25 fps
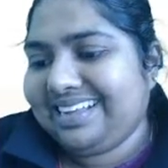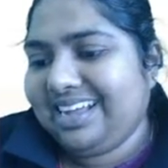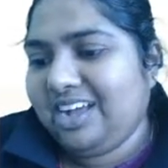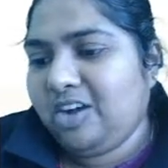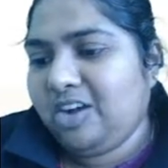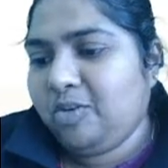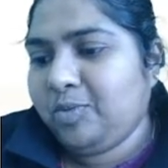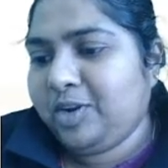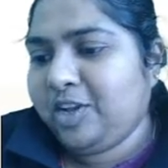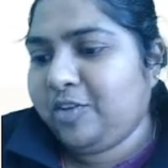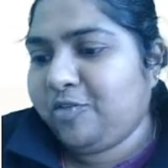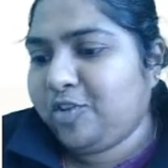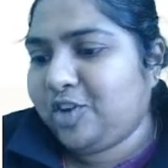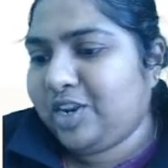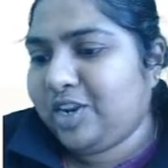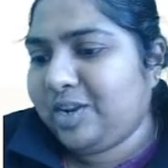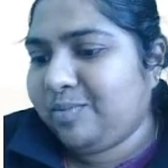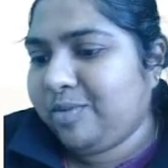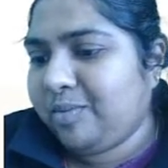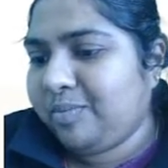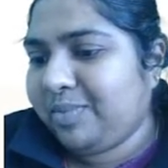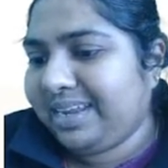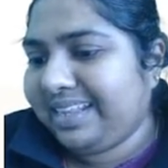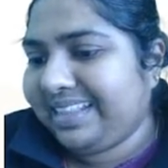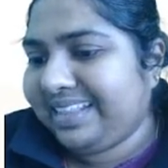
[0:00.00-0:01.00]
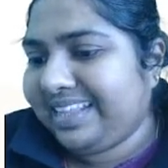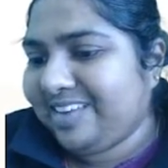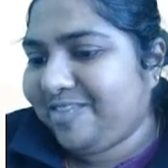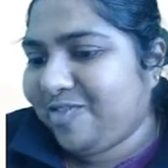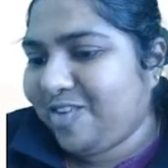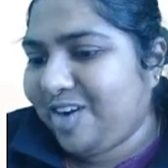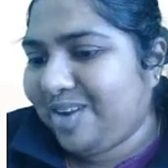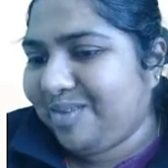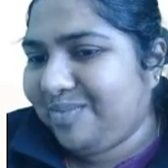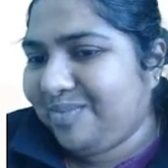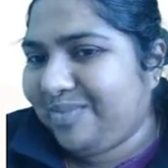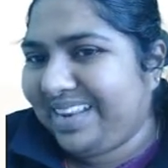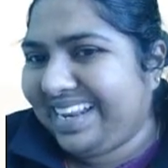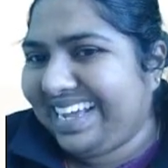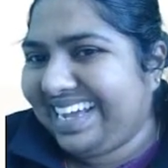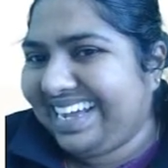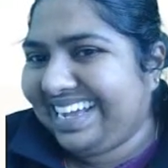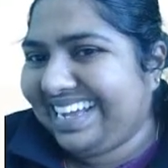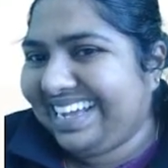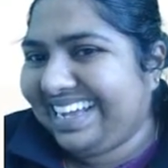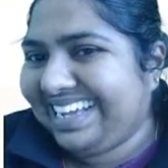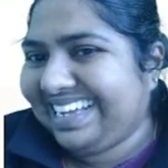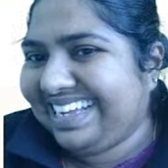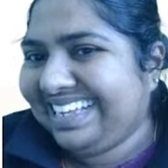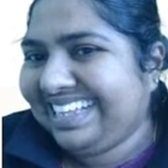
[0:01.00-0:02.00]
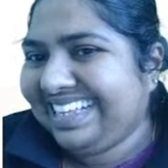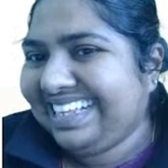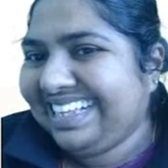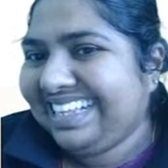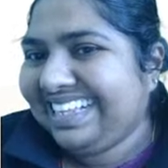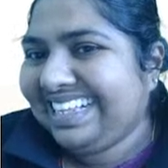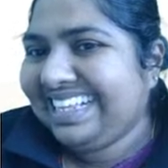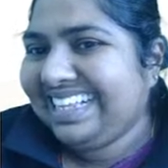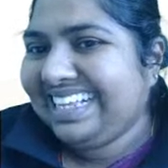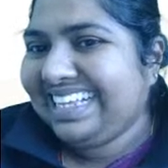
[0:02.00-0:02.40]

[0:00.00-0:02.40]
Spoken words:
How many of you remember that formula?